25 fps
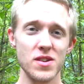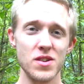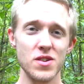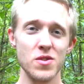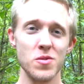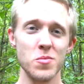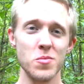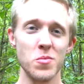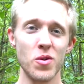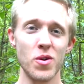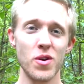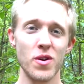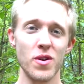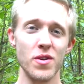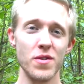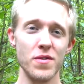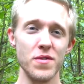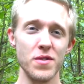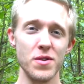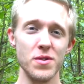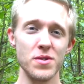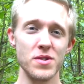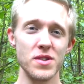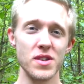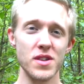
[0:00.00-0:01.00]
do more
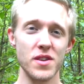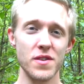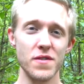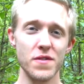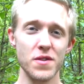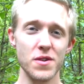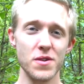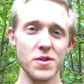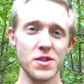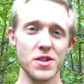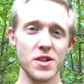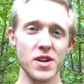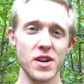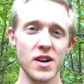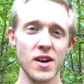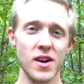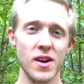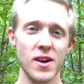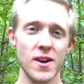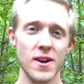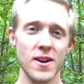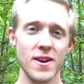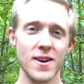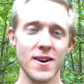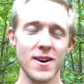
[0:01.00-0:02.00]
reviews in the future,
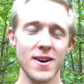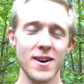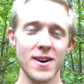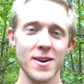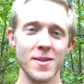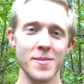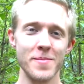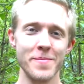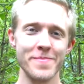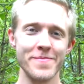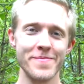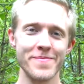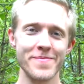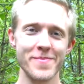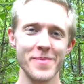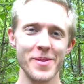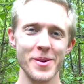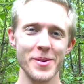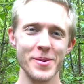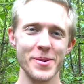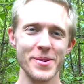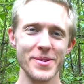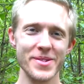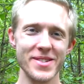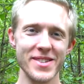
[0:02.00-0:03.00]
um, but
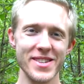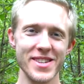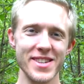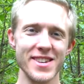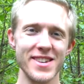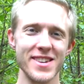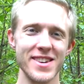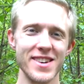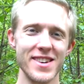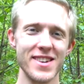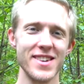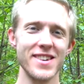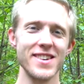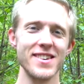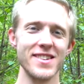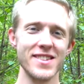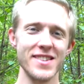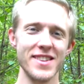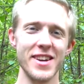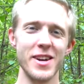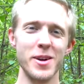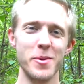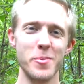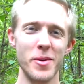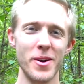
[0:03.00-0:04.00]
we'll see.
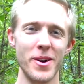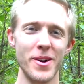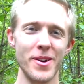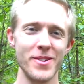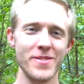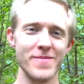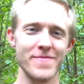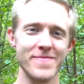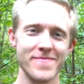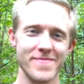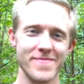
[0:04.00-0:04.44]
Later, bro.